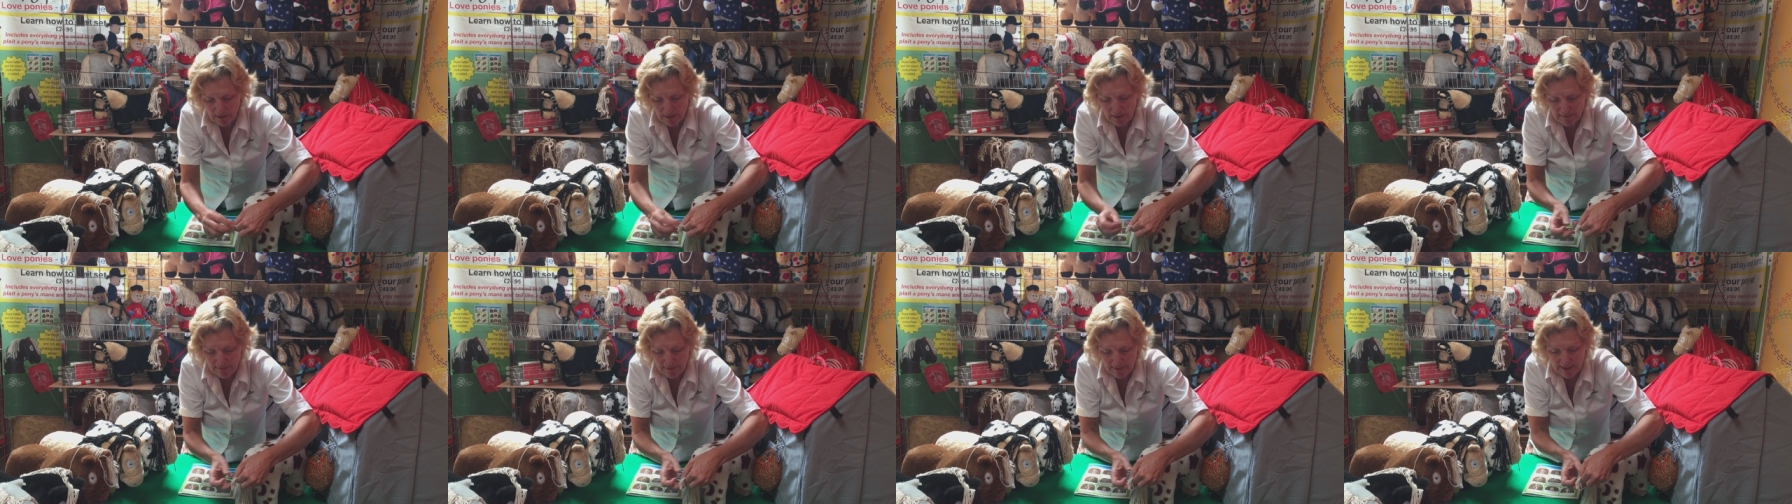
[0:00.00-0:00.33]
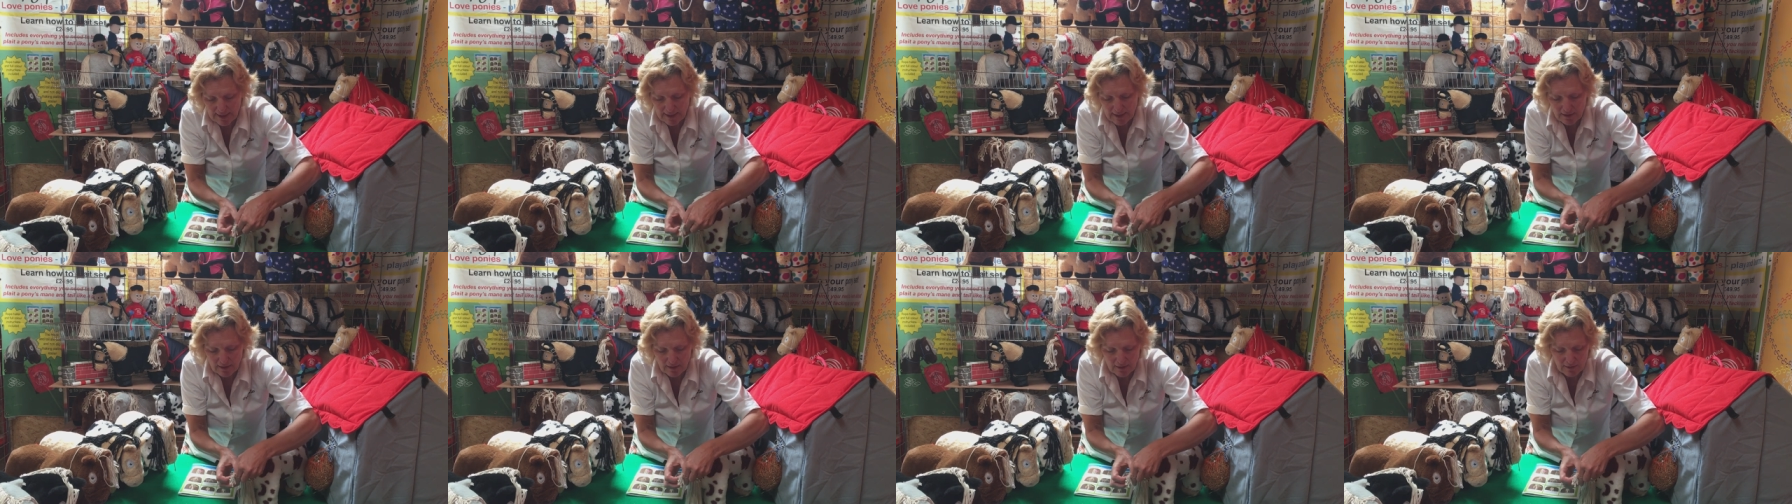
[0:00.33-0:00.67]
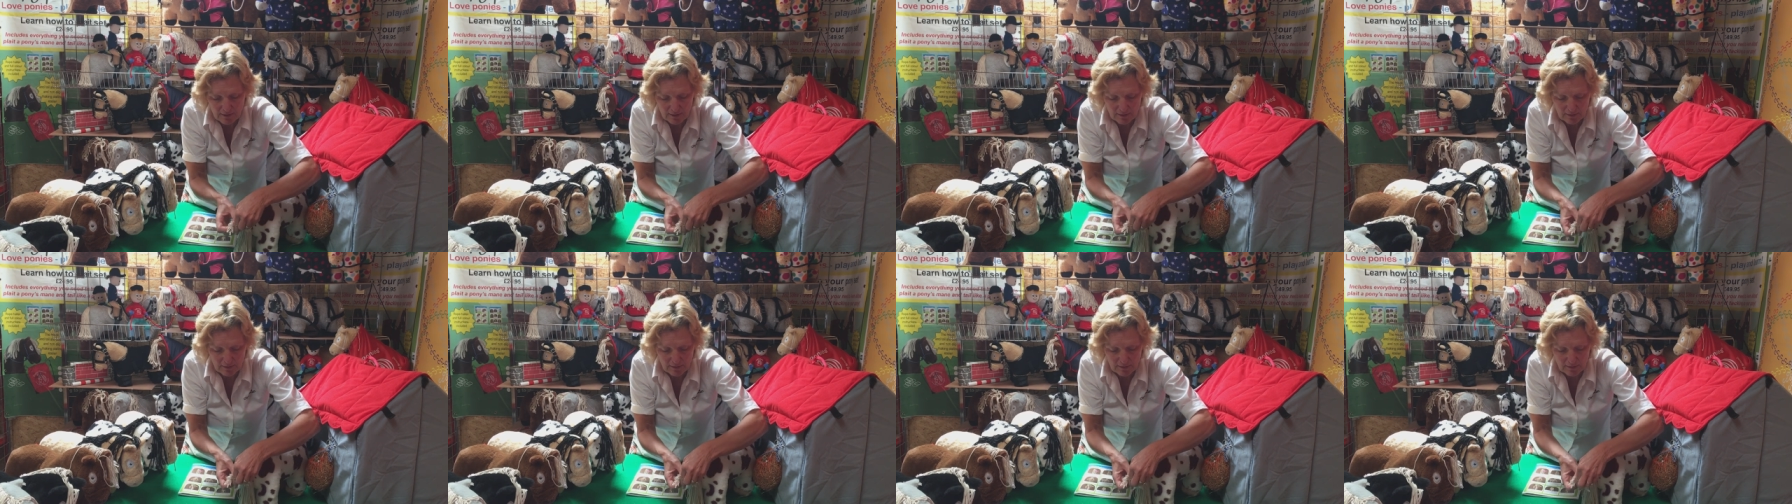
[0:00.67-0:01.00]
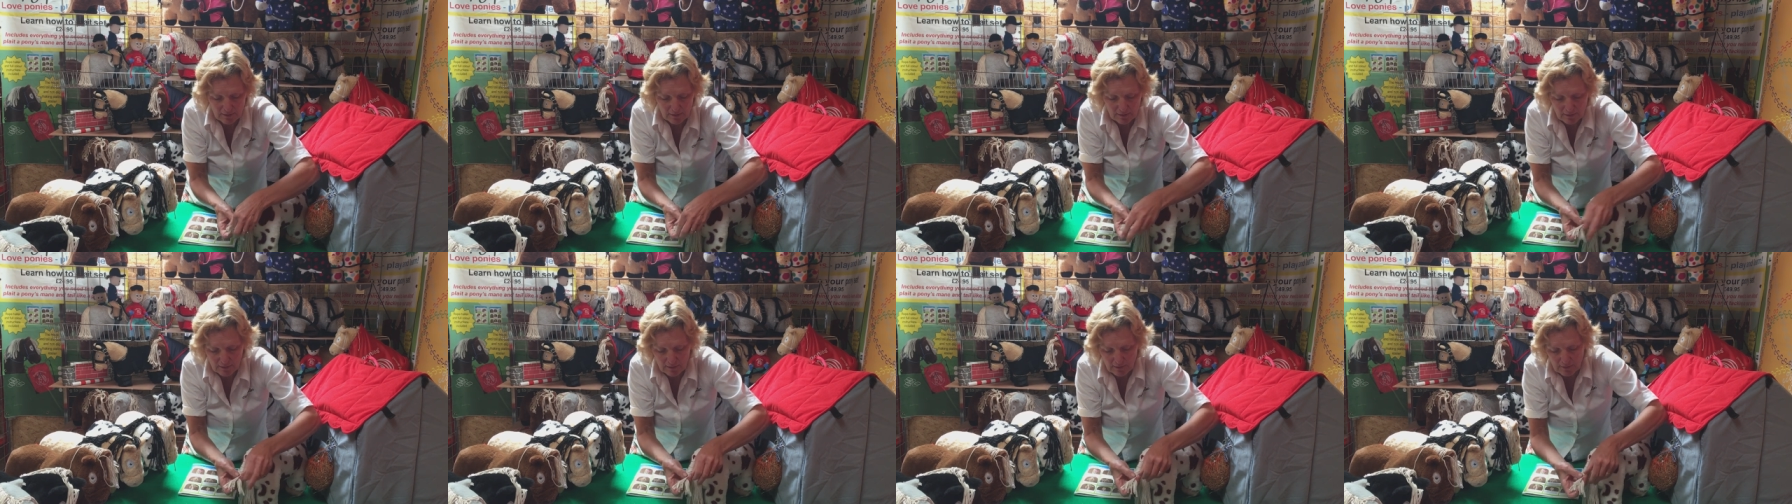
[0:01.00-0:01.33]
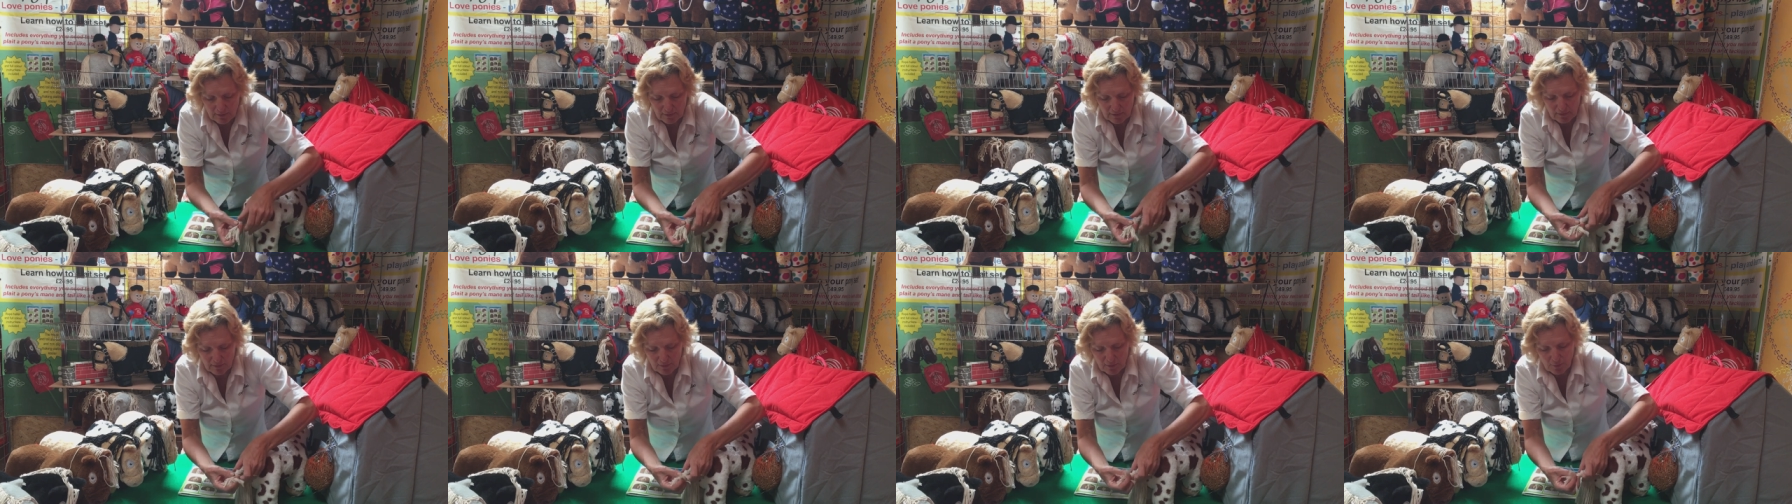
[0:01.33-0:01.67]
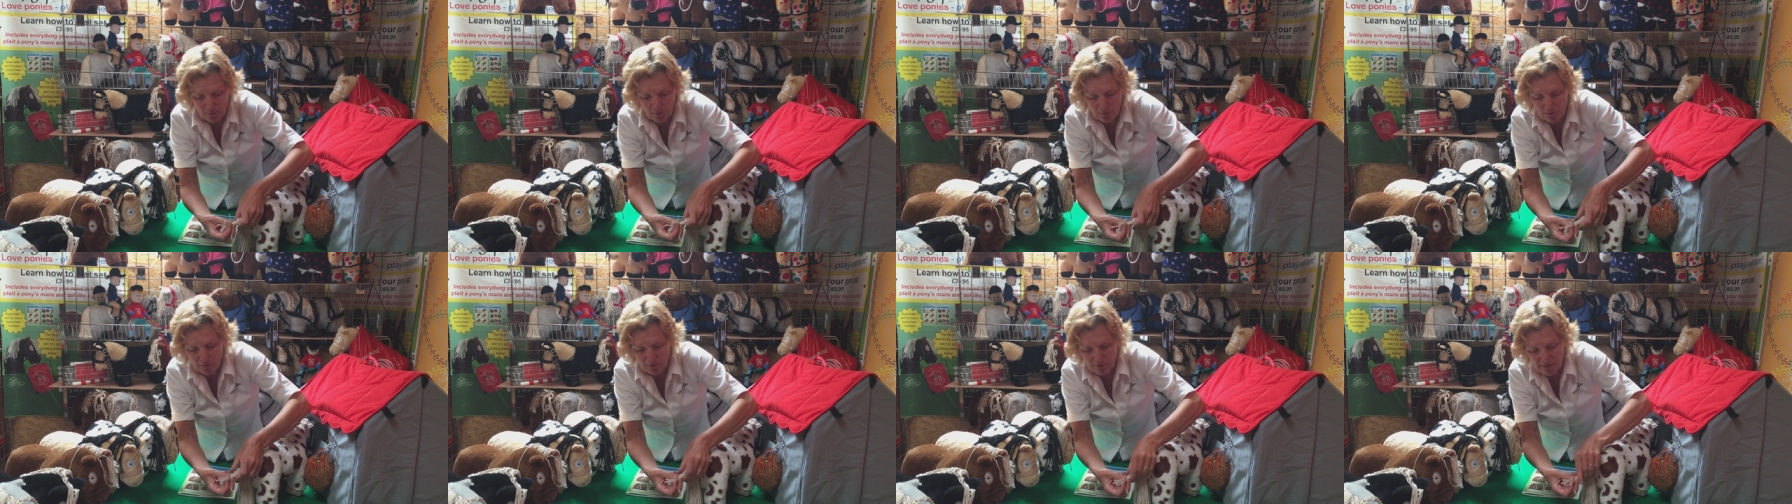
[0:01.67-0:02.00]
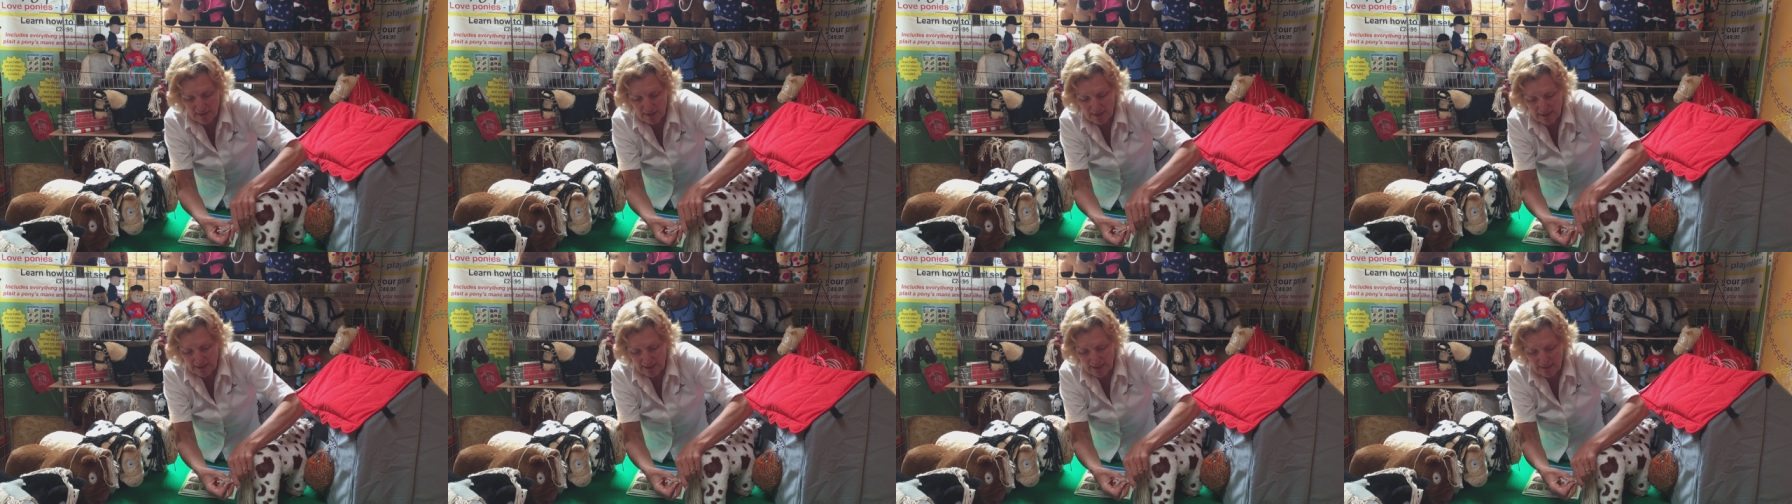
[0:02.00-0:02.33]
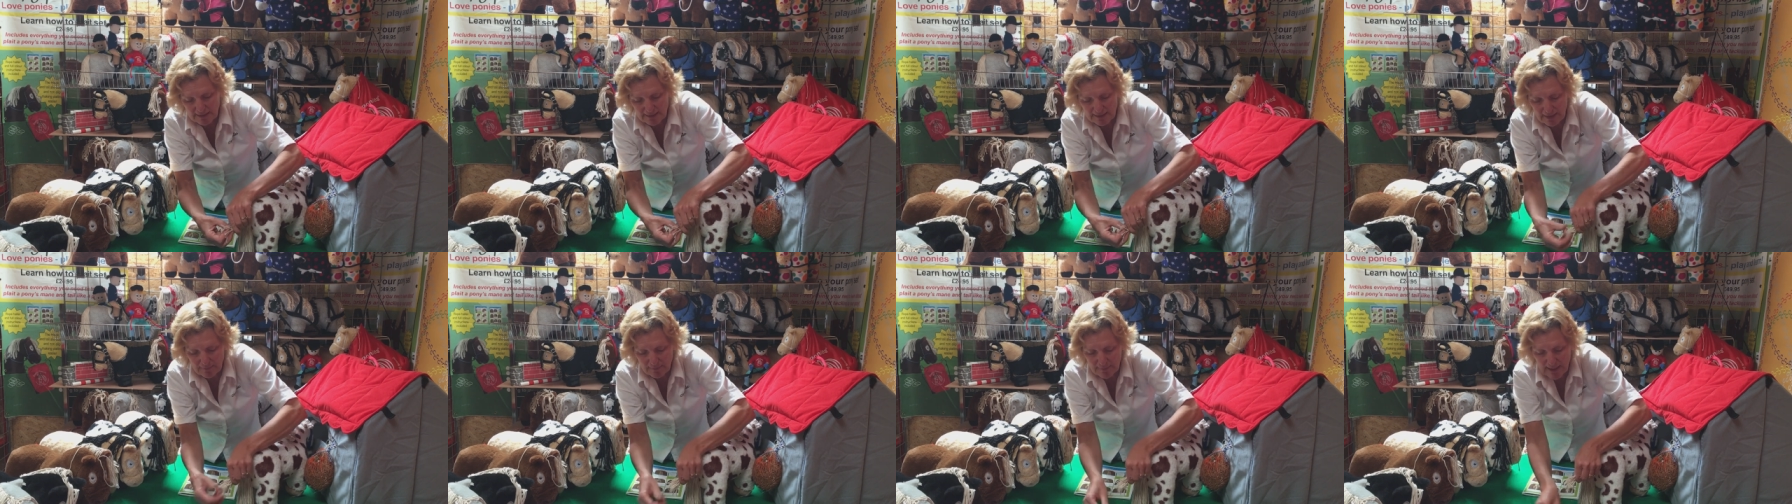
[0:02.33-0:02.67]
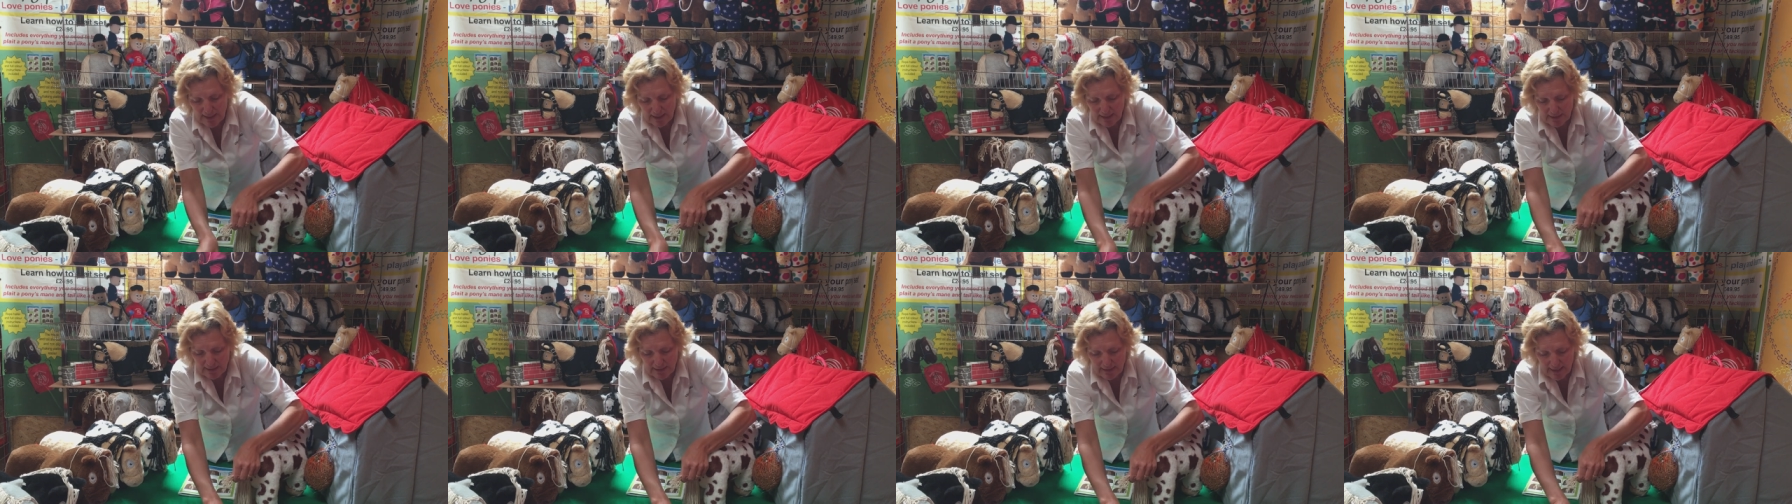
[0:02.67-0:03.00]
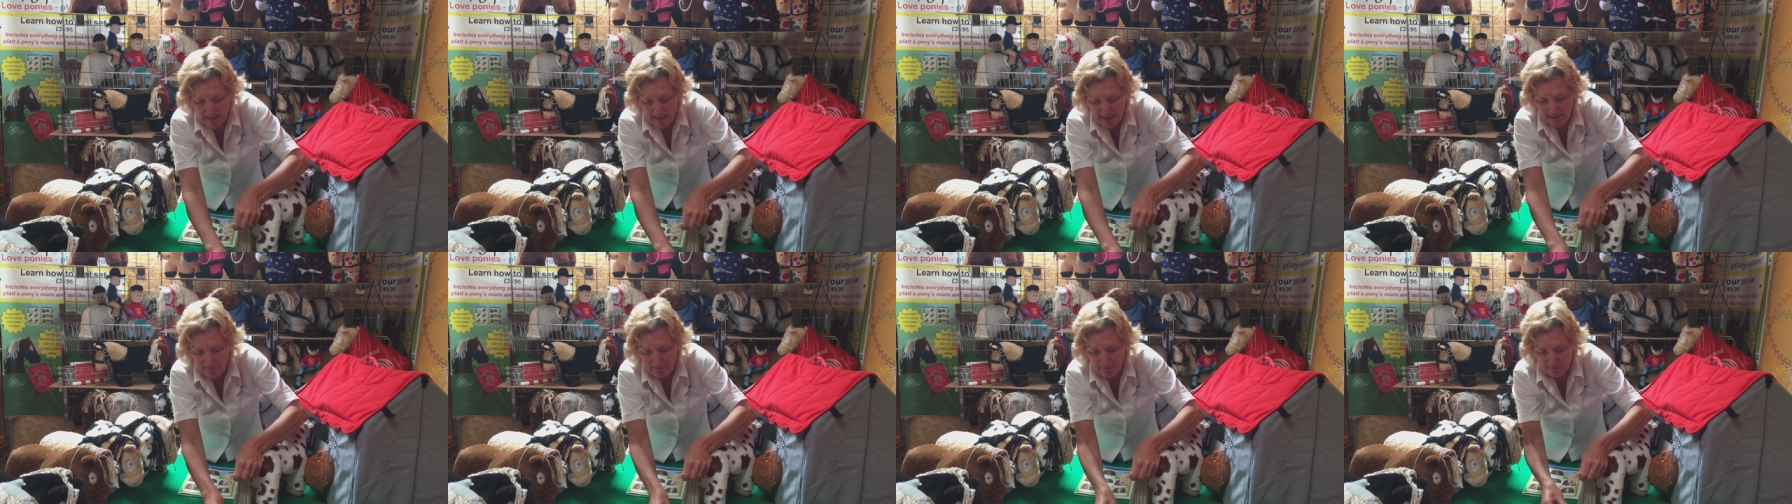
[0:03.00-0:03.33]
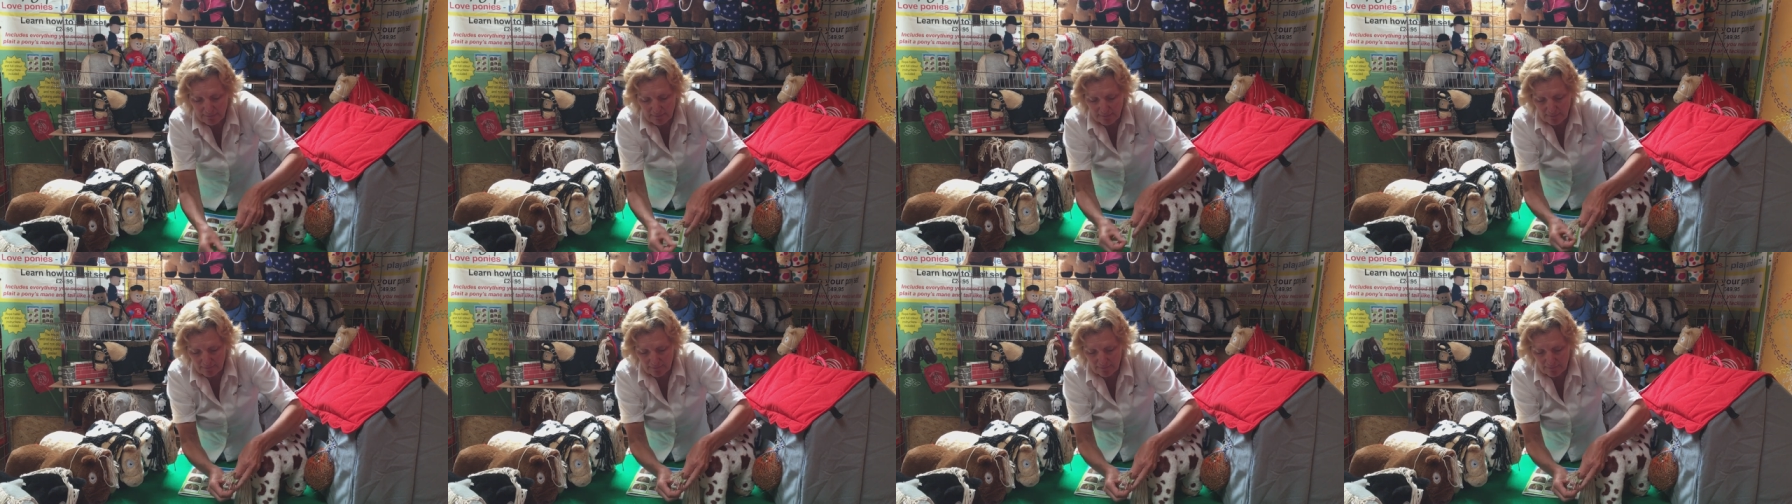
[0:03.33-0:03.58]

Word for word: and then put an elastic band in it.